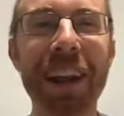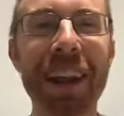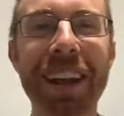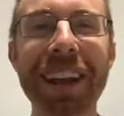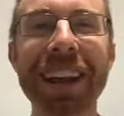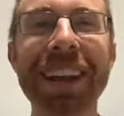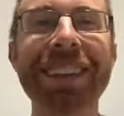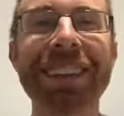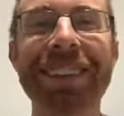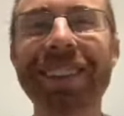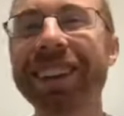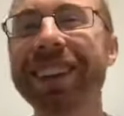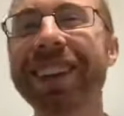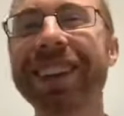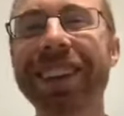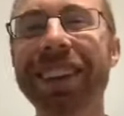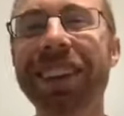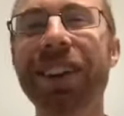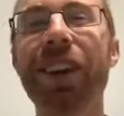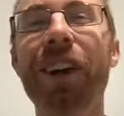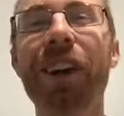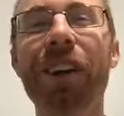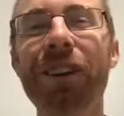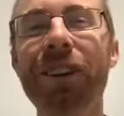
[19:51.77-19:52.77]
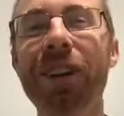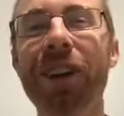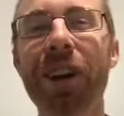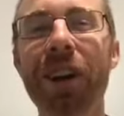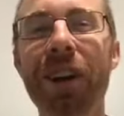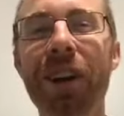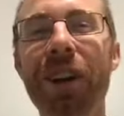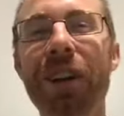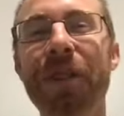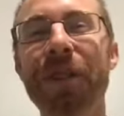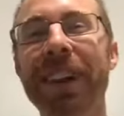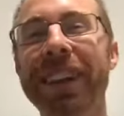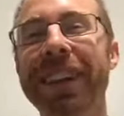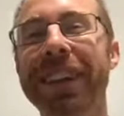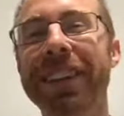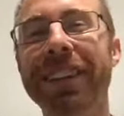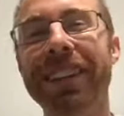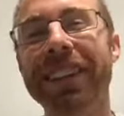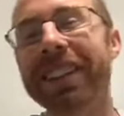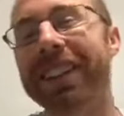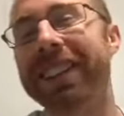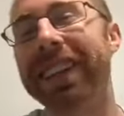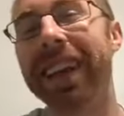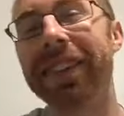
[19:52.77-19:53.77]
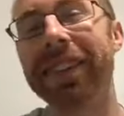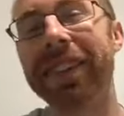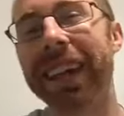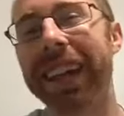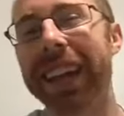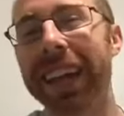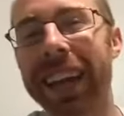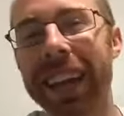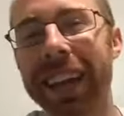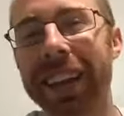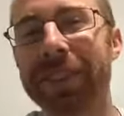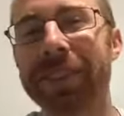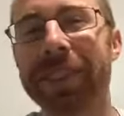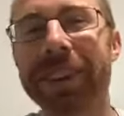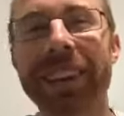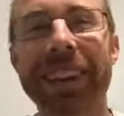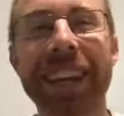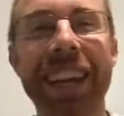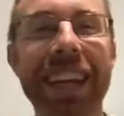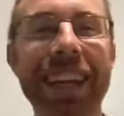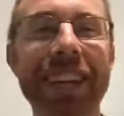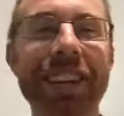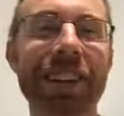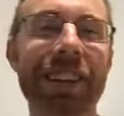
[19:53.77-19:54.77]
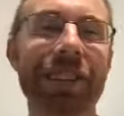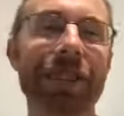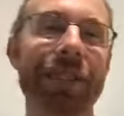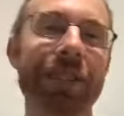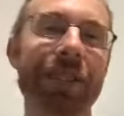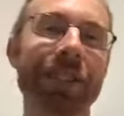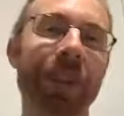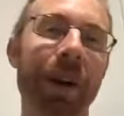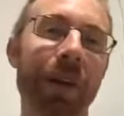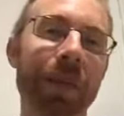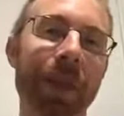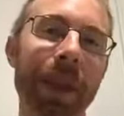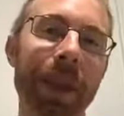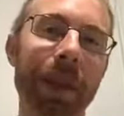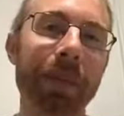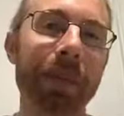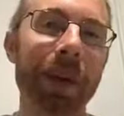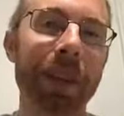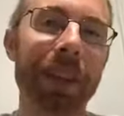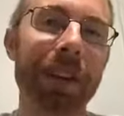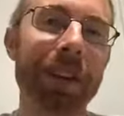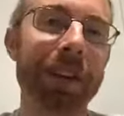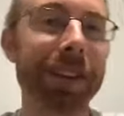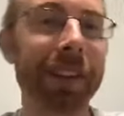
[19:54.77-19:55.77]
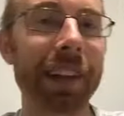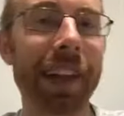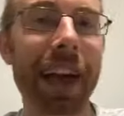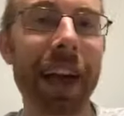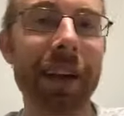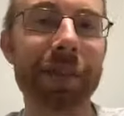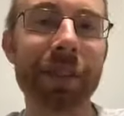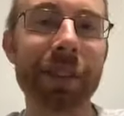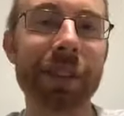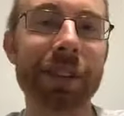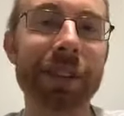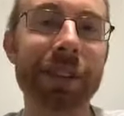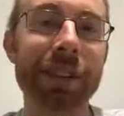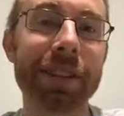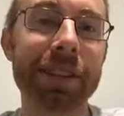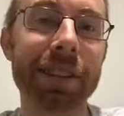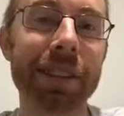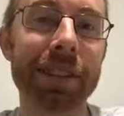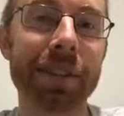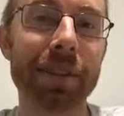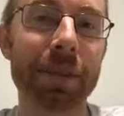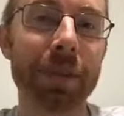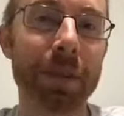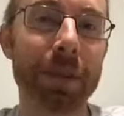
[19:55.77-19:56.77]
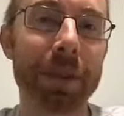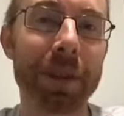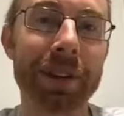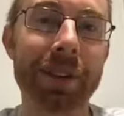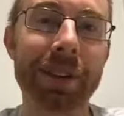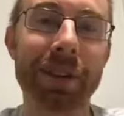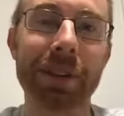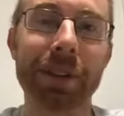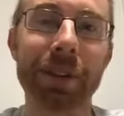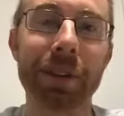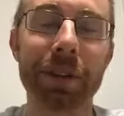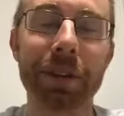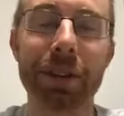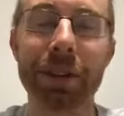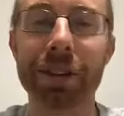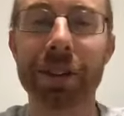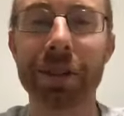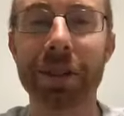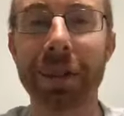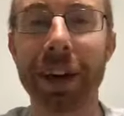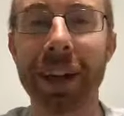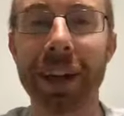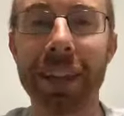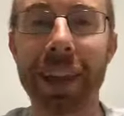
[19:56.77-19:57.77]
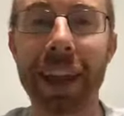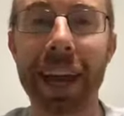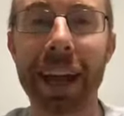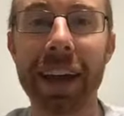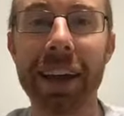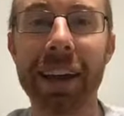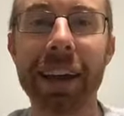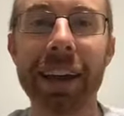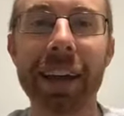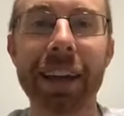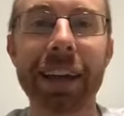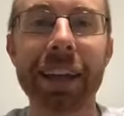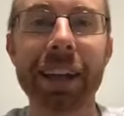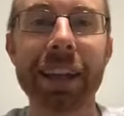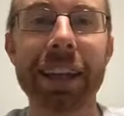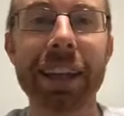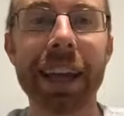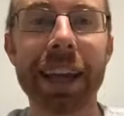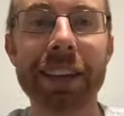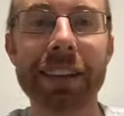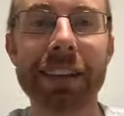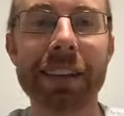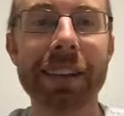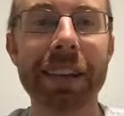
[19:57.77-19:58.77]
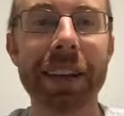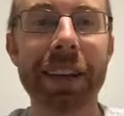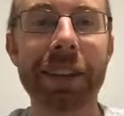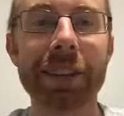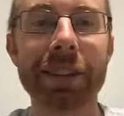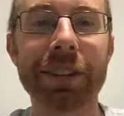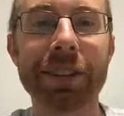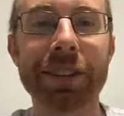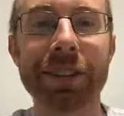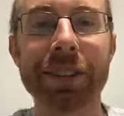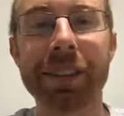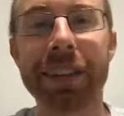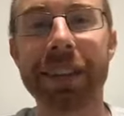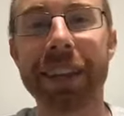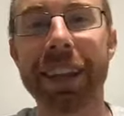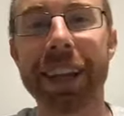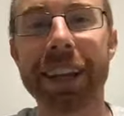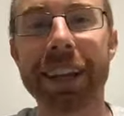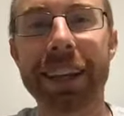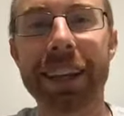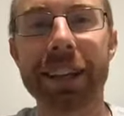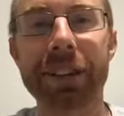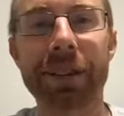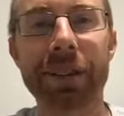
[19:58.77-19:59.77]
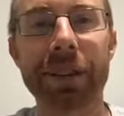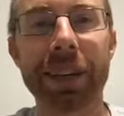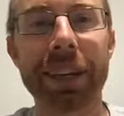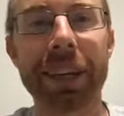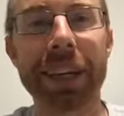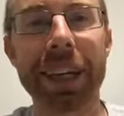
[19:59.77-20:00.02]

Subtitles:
is it your own home and you're just giving an invitation for something, but there's a lot of resistance for business owners around that. Yet sales is the thing that's going to